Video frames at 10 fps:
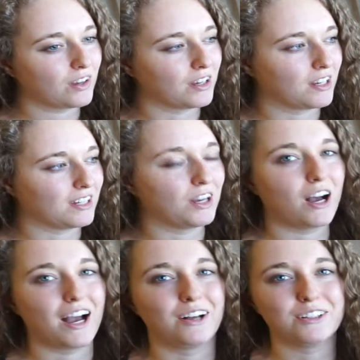uh,
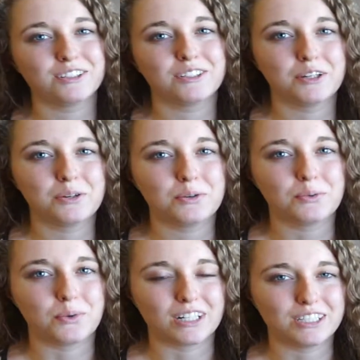I also
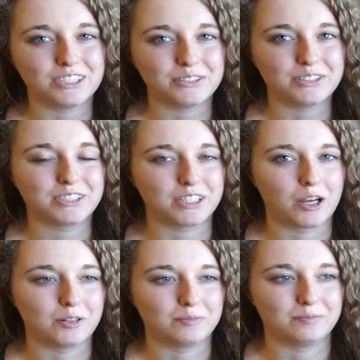want to do
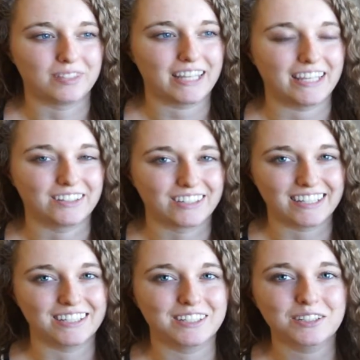some
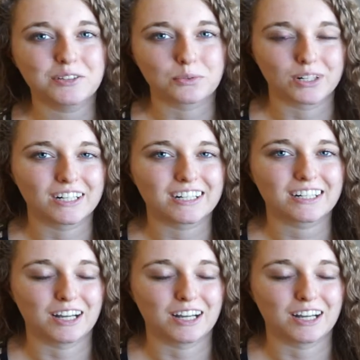healing work,